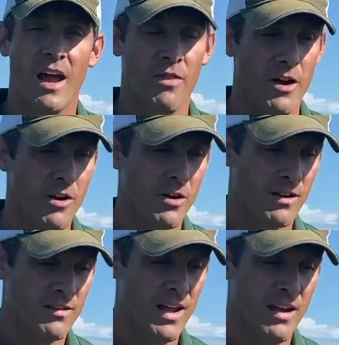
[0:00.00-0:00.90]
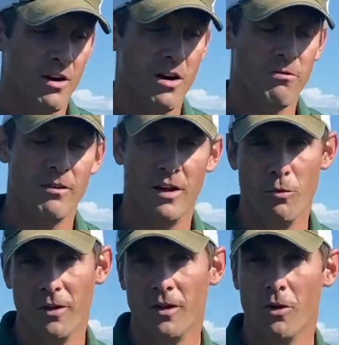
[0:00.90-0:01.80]
and they're going to take off and
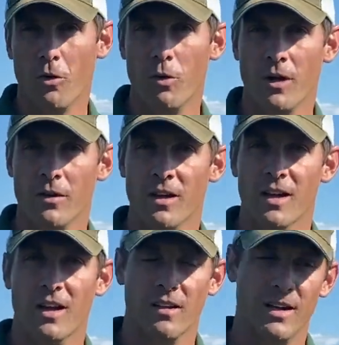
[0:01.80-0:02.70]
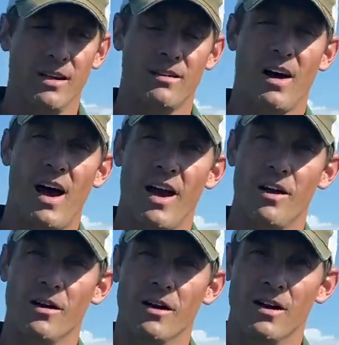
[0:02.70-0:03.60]
really grow quickly, leading to
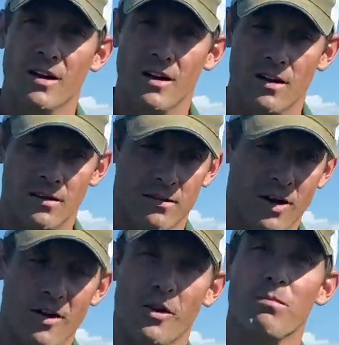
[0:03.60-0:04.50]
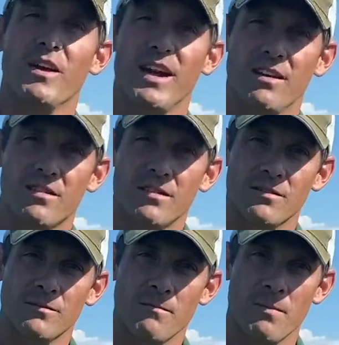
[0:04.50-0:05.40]
higher, taller plants.
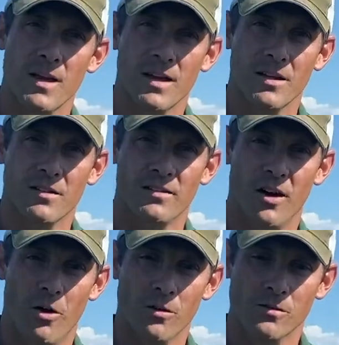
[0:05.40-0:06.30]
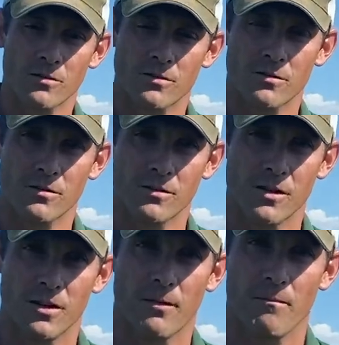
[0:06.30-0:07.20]
So,
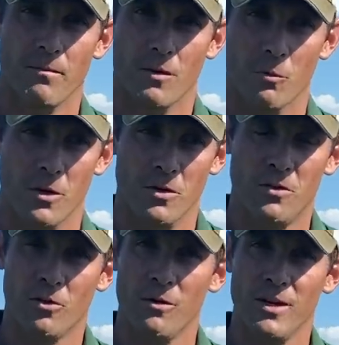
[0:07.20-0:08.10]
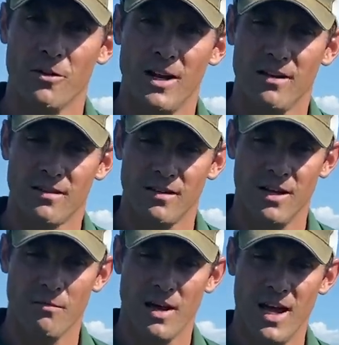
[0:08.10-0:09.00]
reduce soybean rates
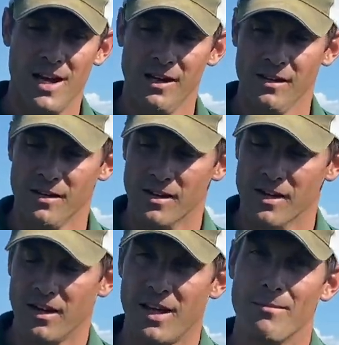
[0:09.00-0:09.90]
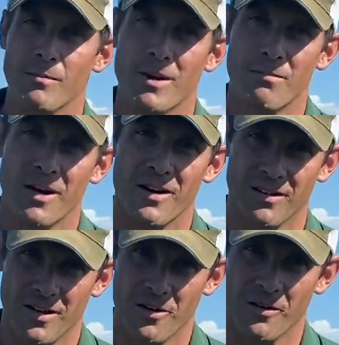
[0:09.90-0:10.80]
in May, keep them up there
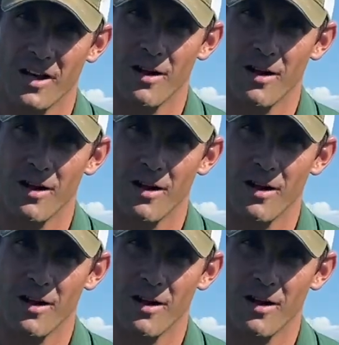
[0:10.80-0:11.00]
in early